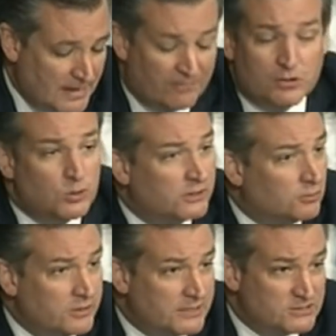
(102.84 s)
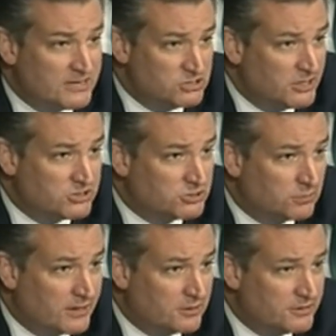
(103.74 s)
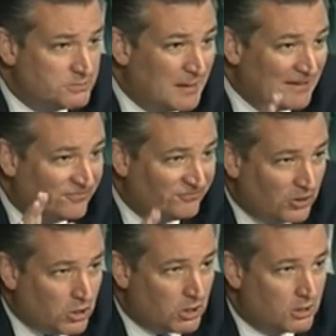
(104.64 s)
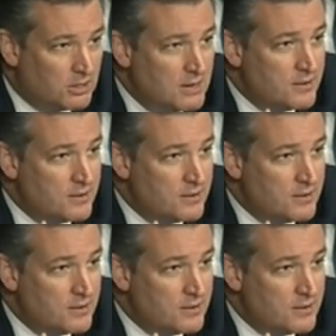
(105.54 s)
Everyone agrees a judge's record is by far